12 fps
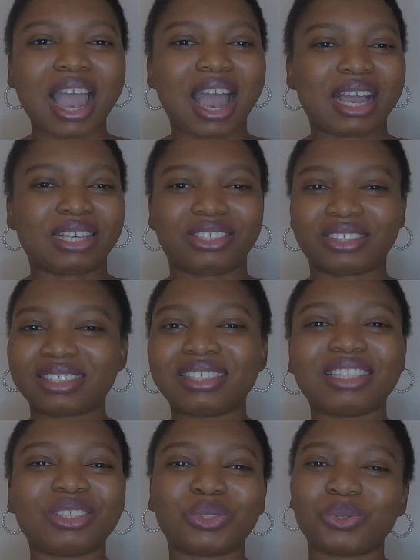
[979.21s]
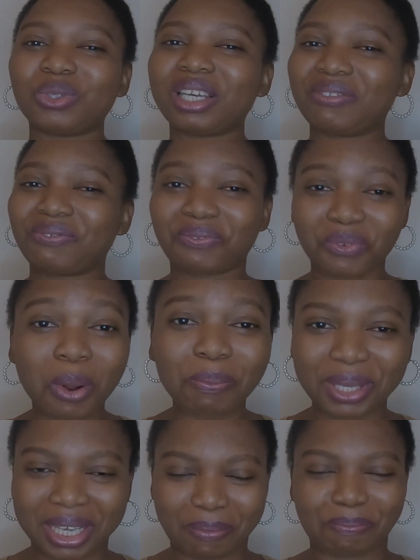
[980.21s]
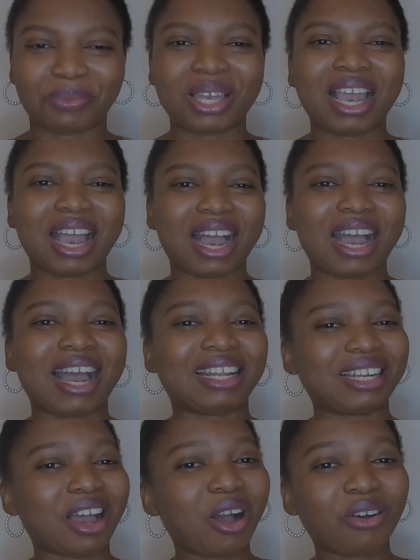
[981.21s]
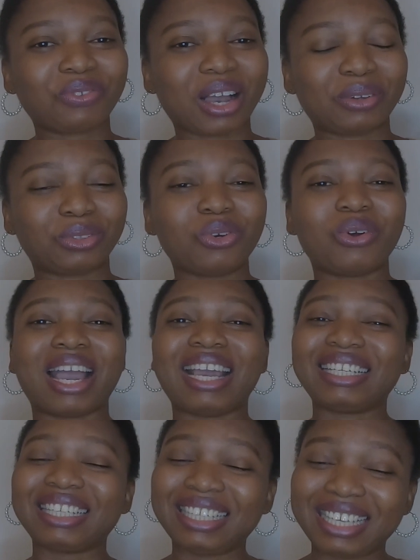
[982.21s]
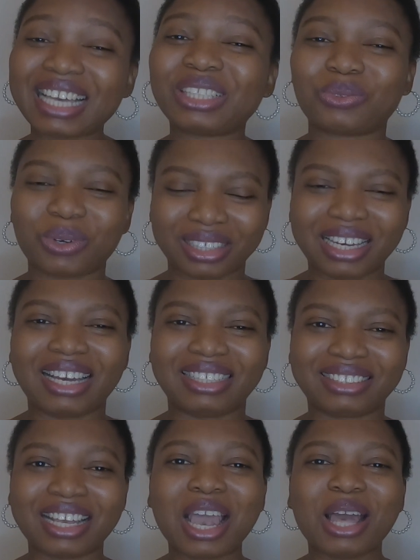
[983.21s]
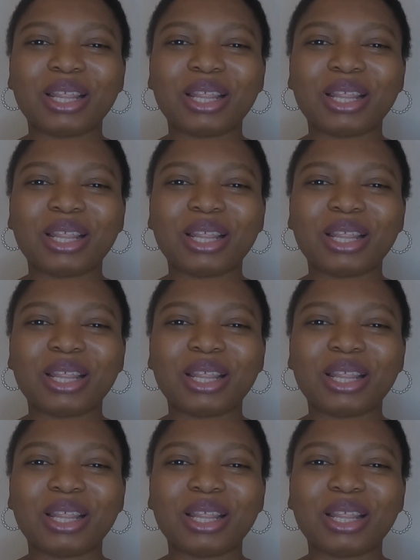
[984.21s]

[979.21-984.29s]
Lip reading: I just need to inform him and off I'll go. And guess what, guys?